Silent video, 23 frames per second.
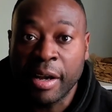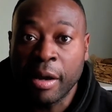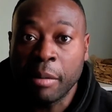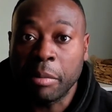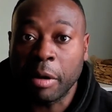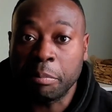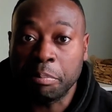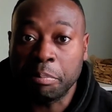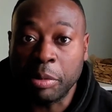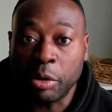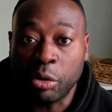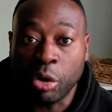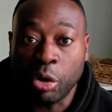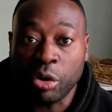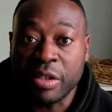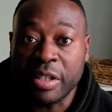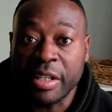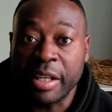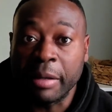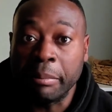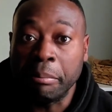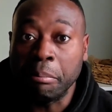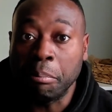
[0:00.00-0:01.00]
but because
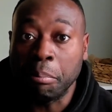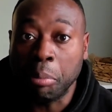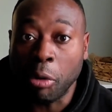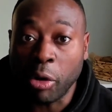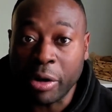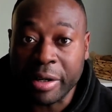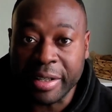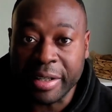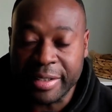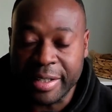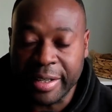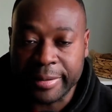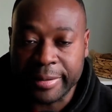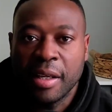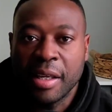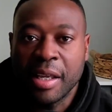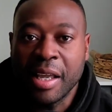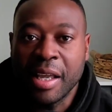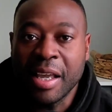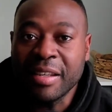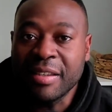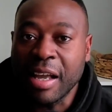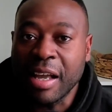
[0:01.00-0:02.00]
he embodied it.
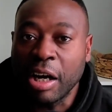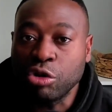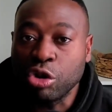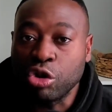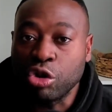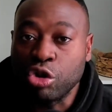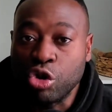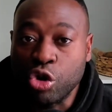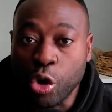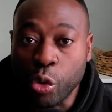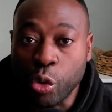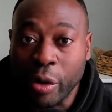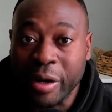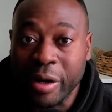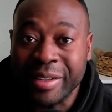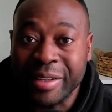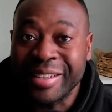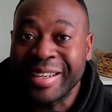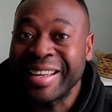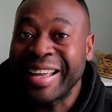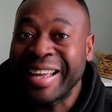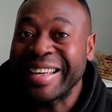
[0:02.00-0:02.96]
Here's how to do it.